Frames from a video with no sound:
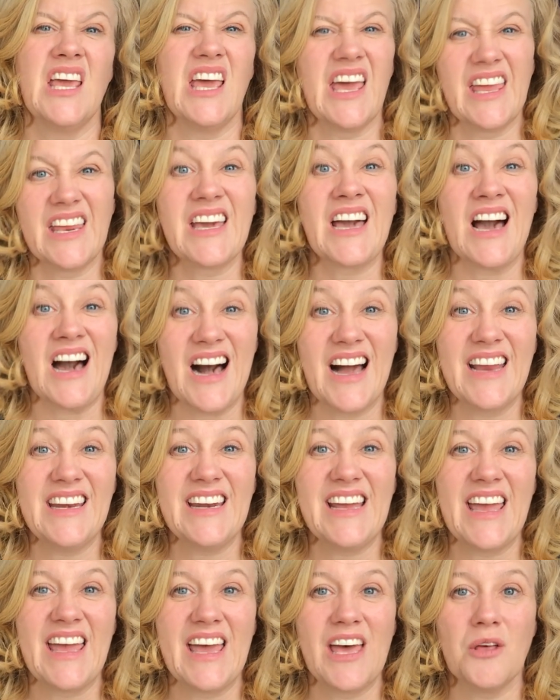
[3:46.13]
and kind
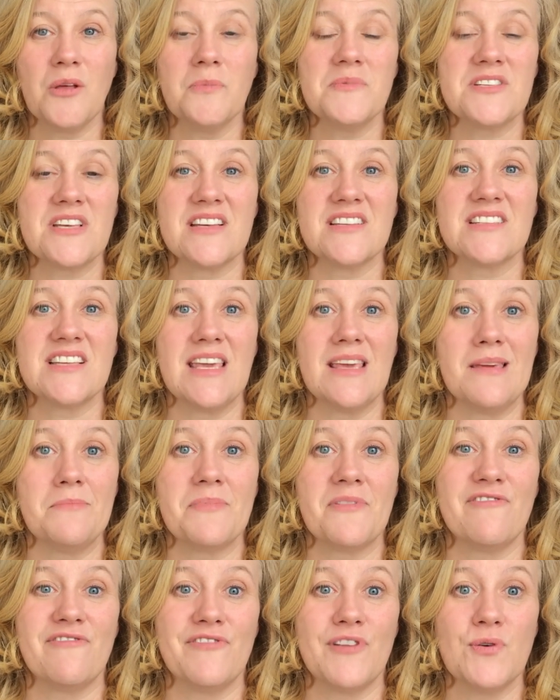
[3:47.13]
of helps us keep
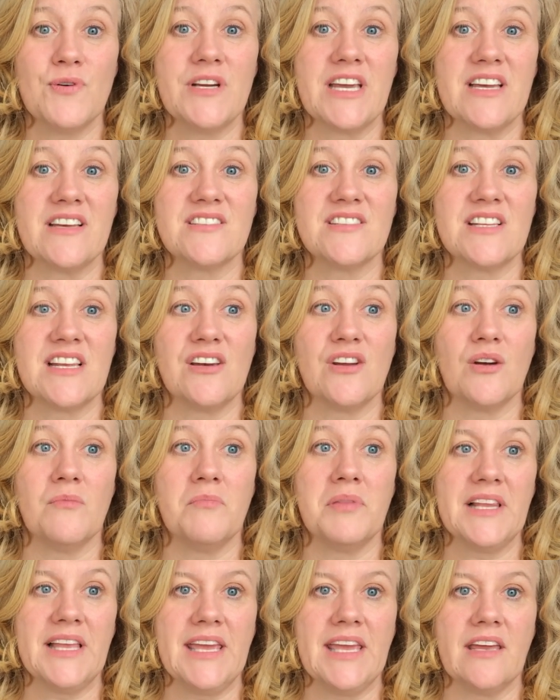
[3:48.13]
focused and on
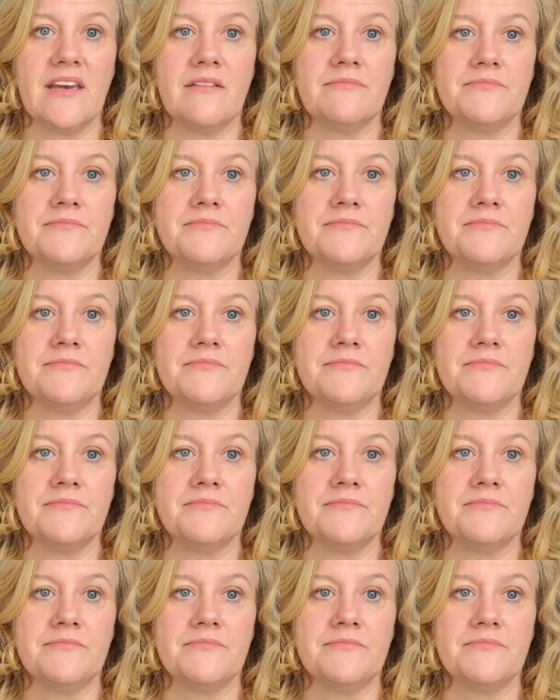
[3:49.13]
plan.